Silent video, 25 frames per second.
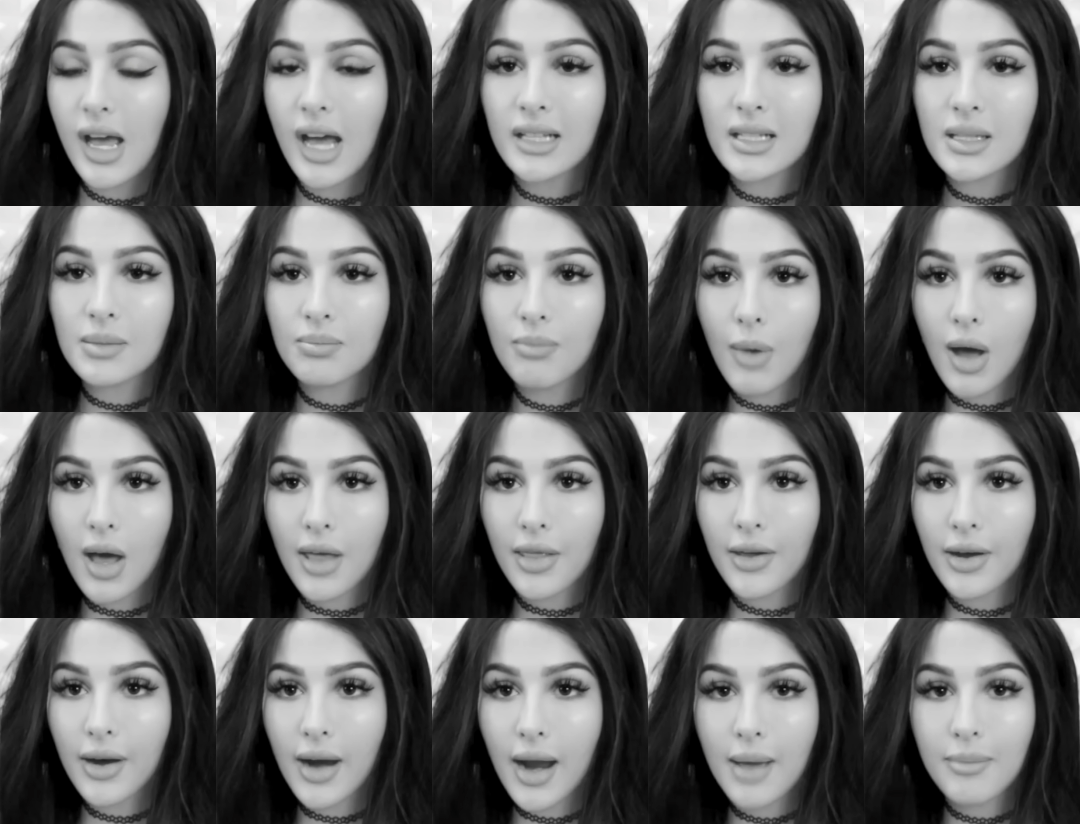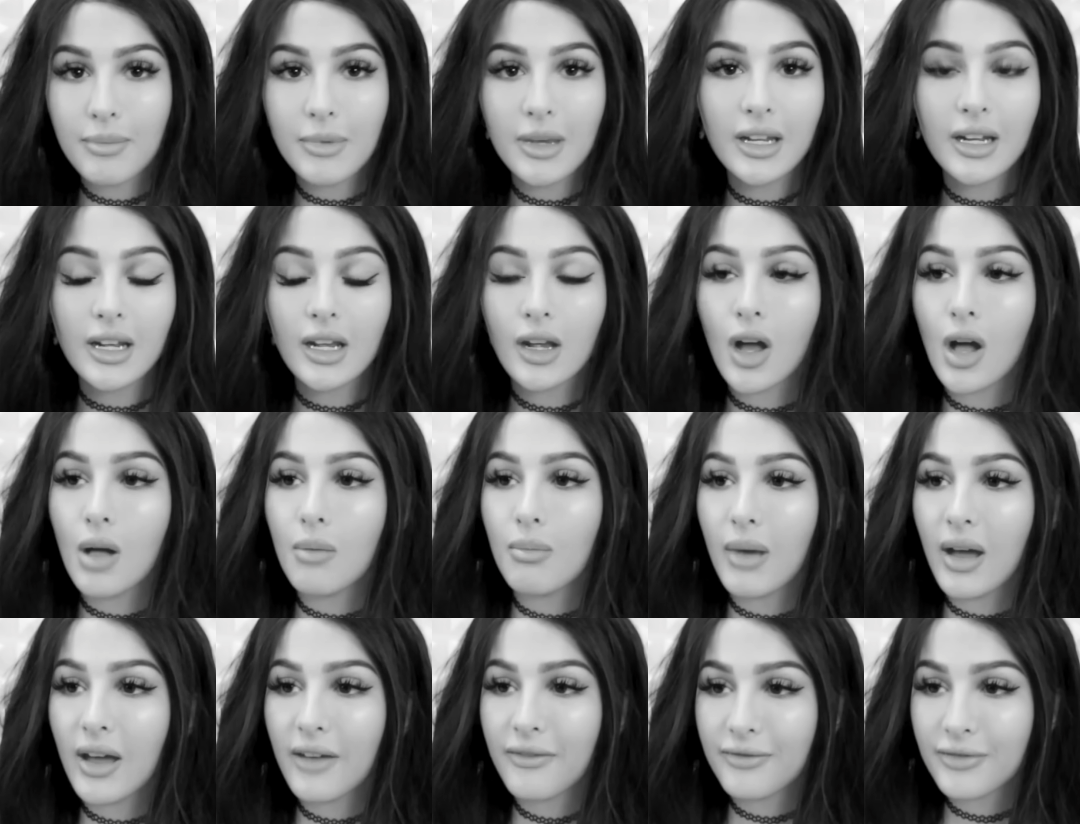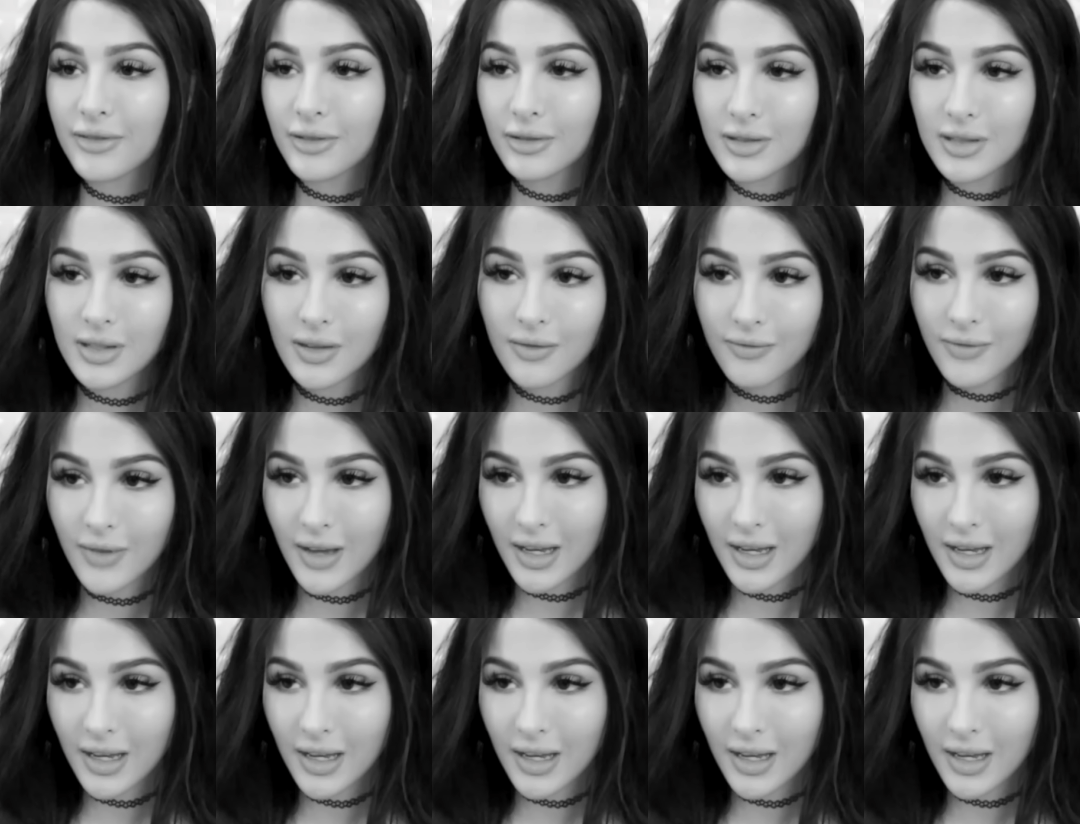Yes, mother, I'm eating all my fruits and